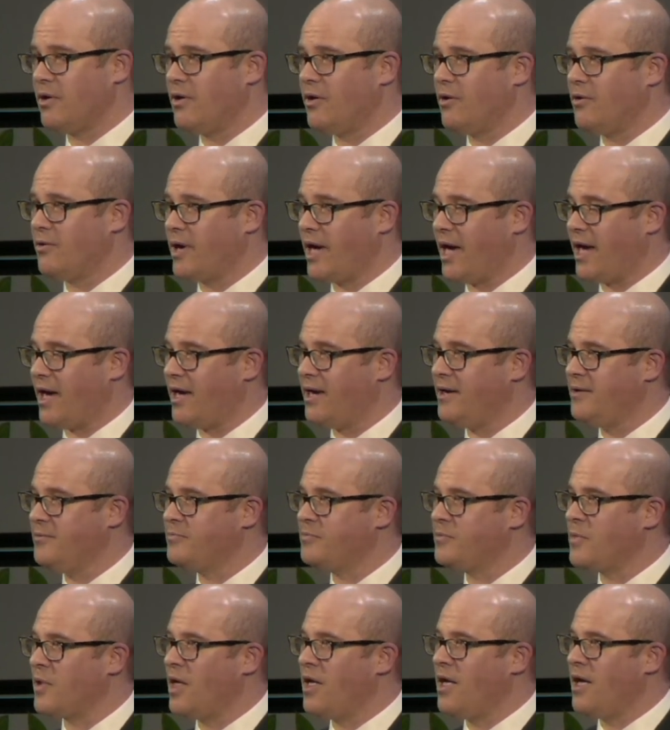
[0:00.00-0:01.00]
Okay.
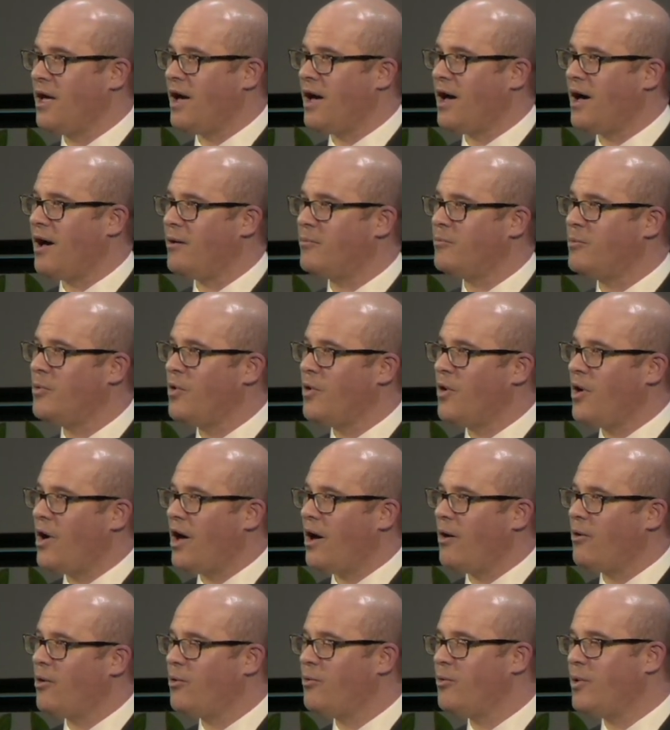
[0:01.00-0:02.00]
Well,
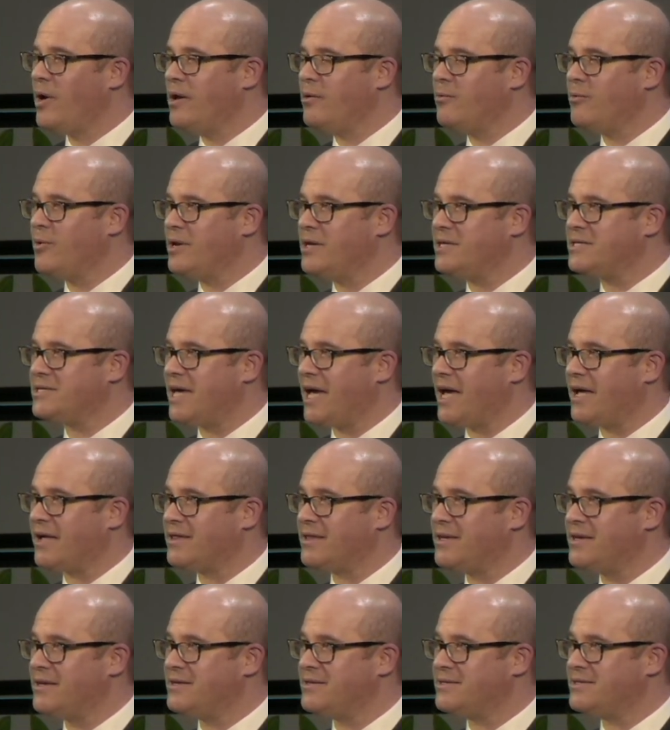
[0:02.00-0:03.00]
what
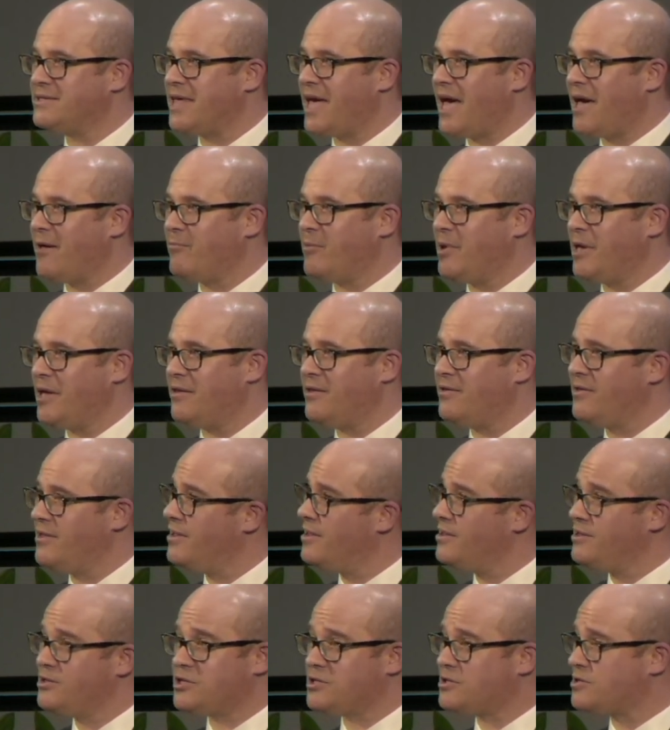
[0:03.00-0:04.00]
exactly does that
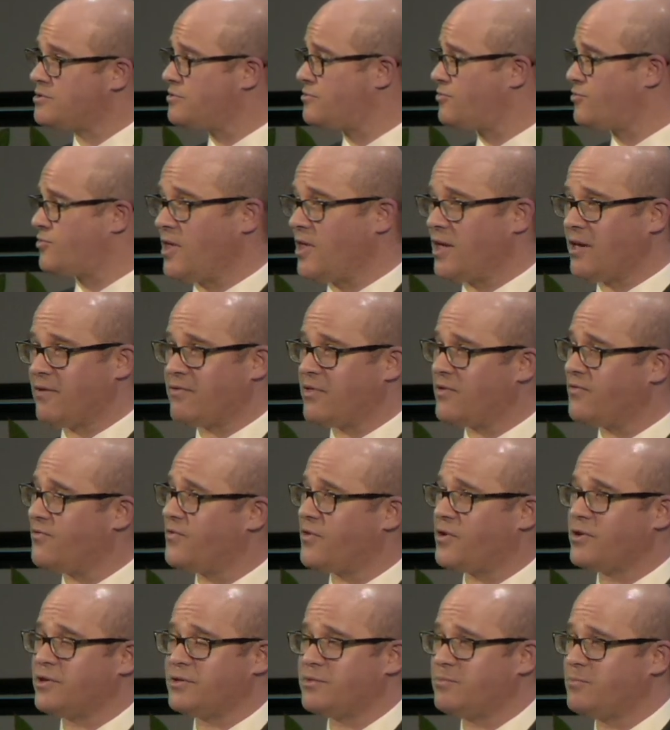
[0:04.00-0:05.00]
mean? Just think of the
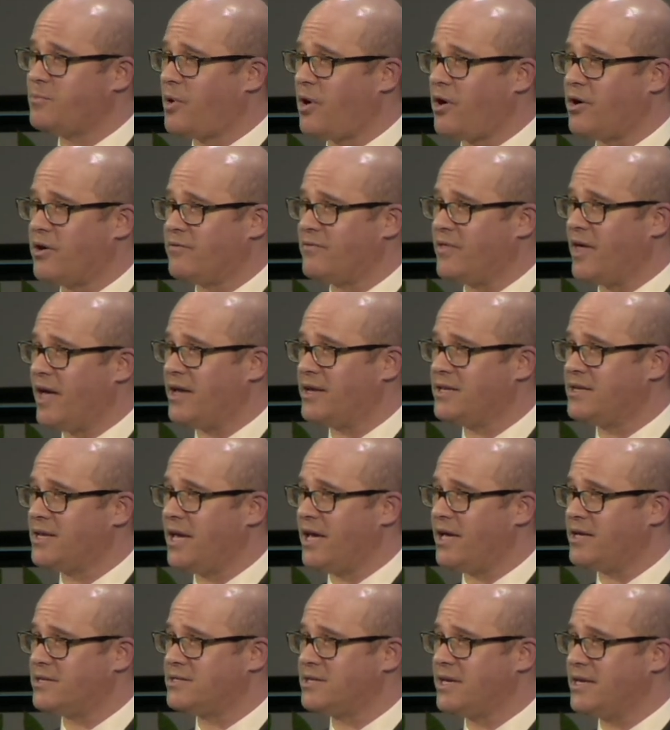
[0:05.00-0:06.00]
first part of that
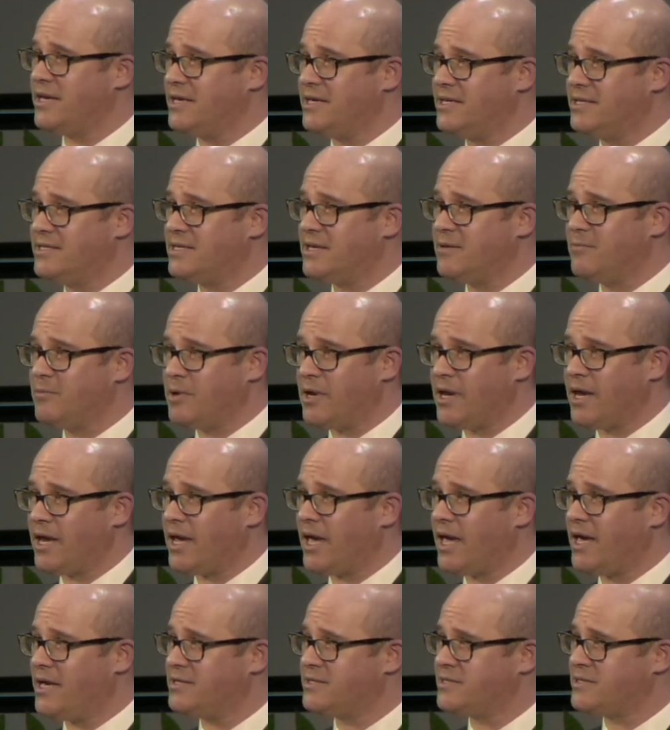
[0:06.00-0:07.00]
test,
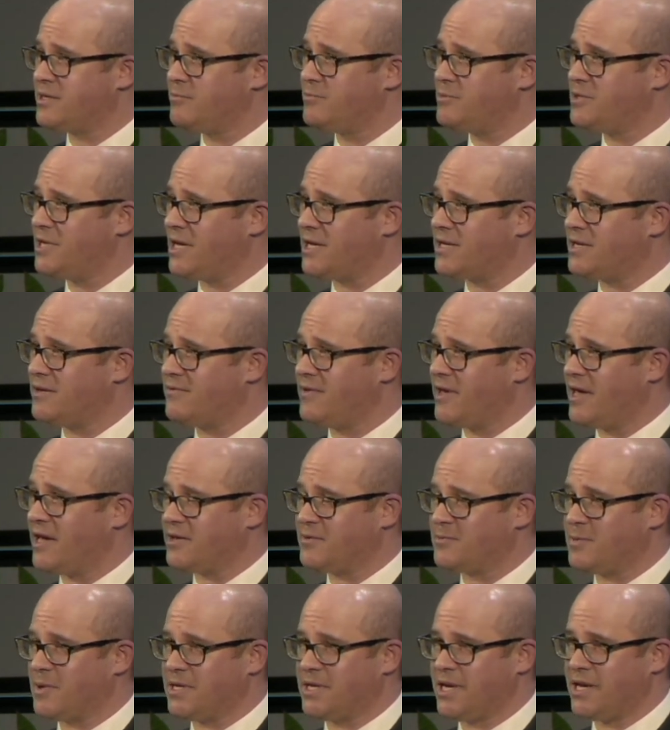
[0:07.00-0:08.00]
exhibiting a subjective
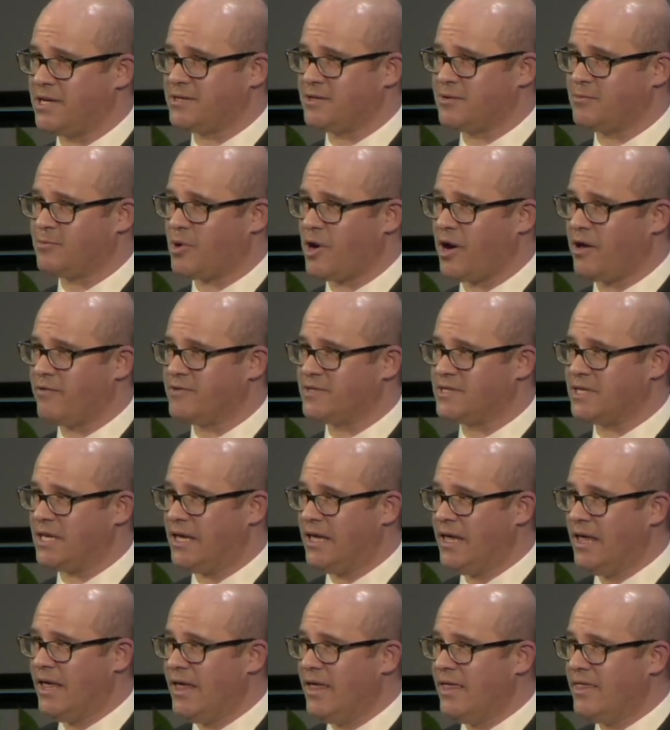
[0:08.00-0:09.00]
expectation of
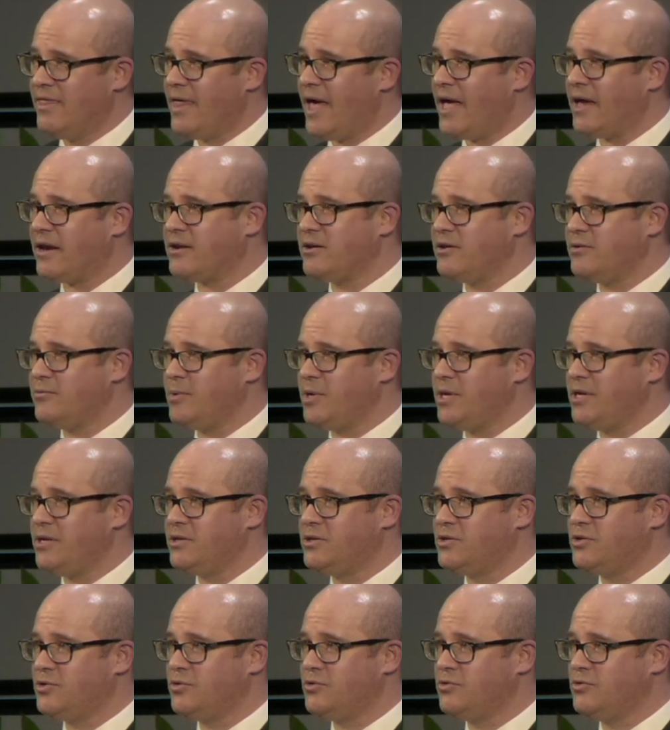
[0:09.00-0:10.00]
privacy. That could mean
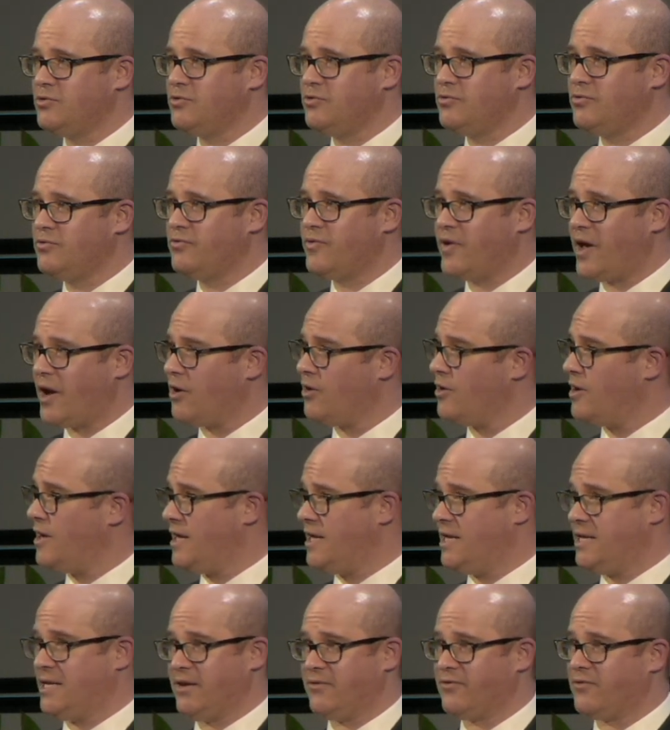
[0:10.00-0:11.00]
two
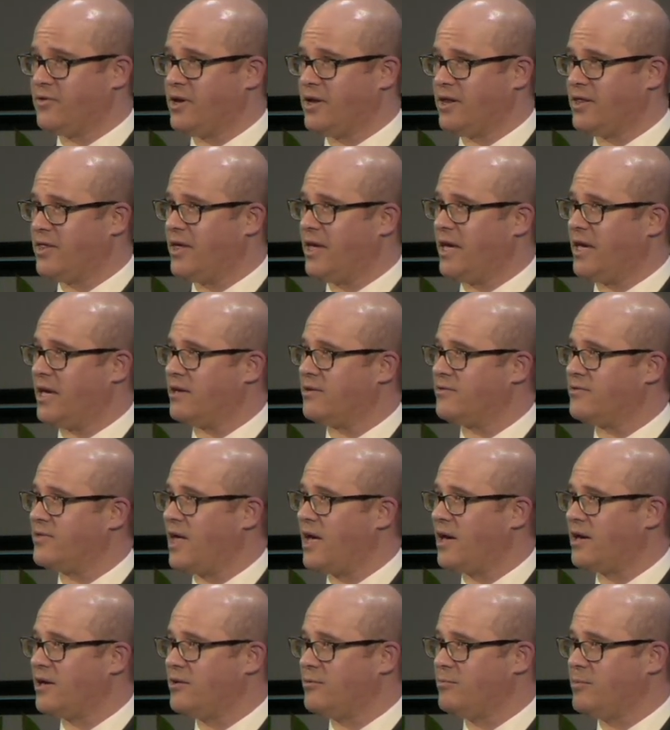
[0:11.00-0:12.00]
very different things.
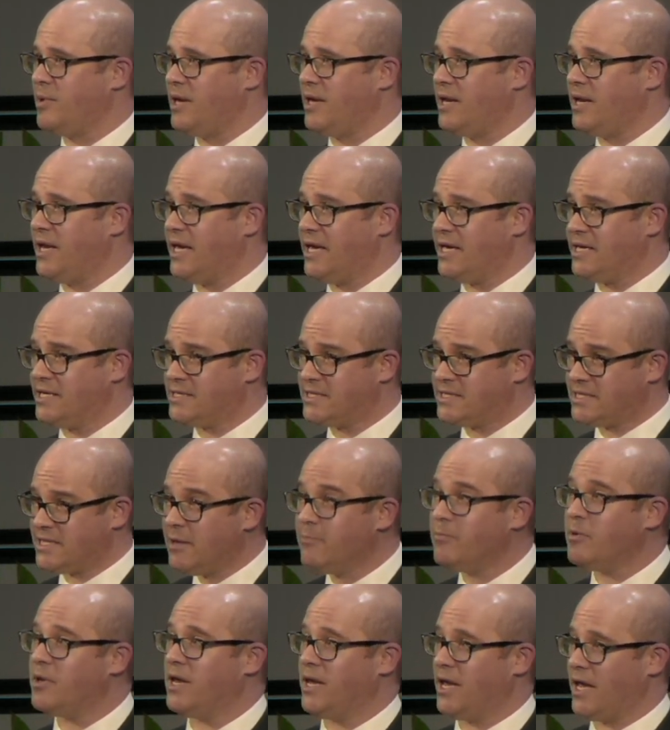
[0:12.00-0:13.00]
That could mean
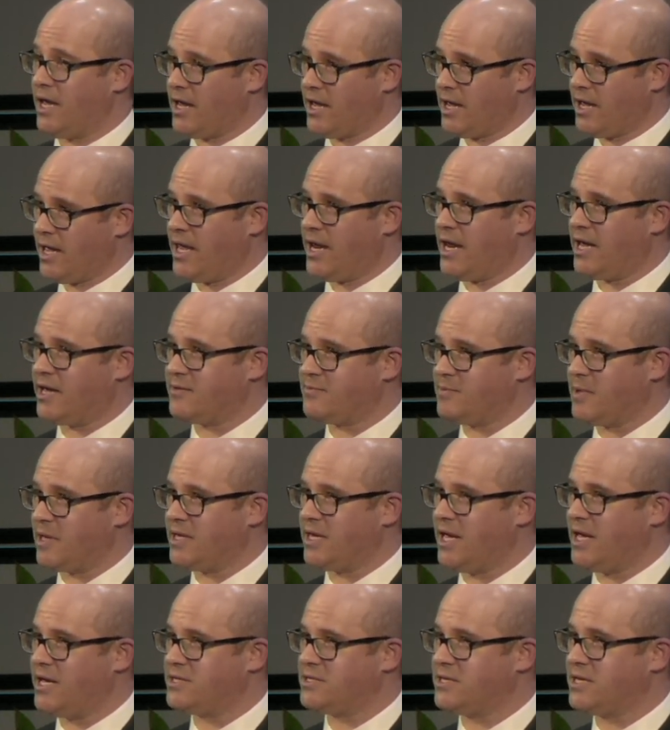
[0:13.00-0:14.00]
exhibiting an
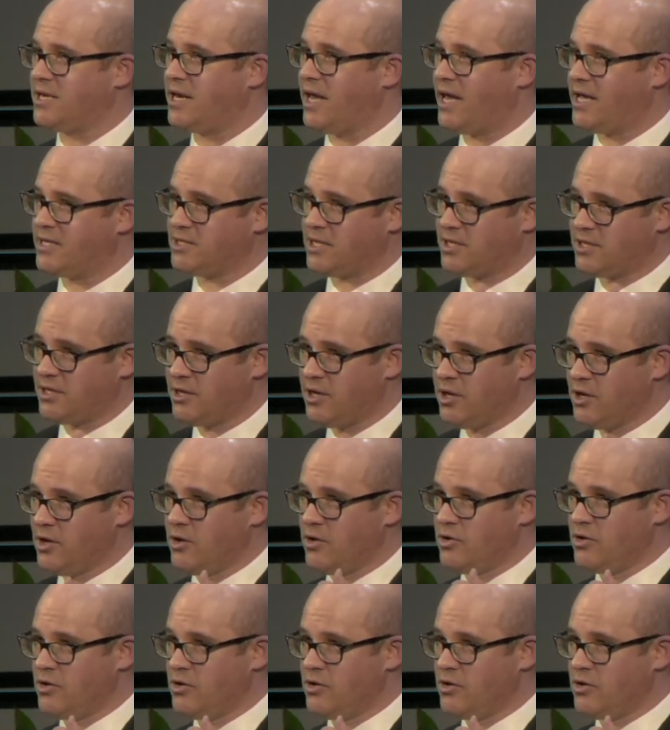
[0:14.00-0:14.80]
expectation, as in